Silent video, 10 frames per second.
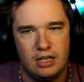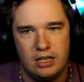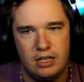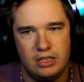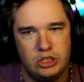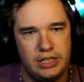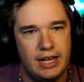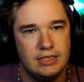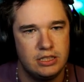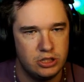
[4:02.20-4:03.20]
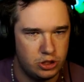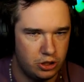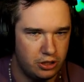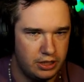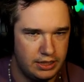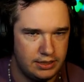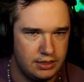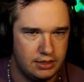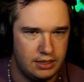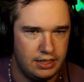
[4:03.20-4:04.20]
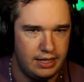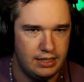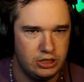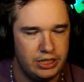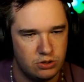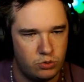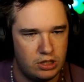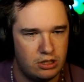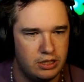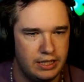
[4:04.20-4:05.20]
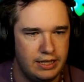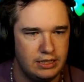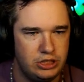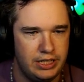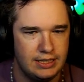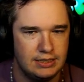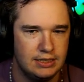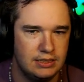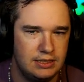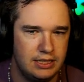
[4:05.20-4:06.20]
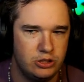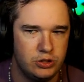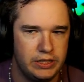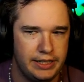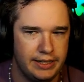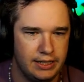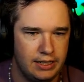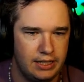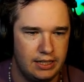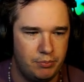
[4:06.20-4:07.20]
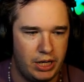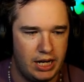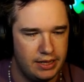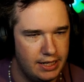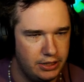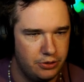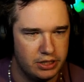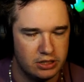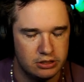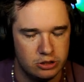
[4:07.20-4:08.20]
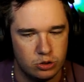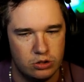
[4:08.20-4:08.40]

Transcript: She has the turret and she has the wall, and then she has the sentry bot that you can control.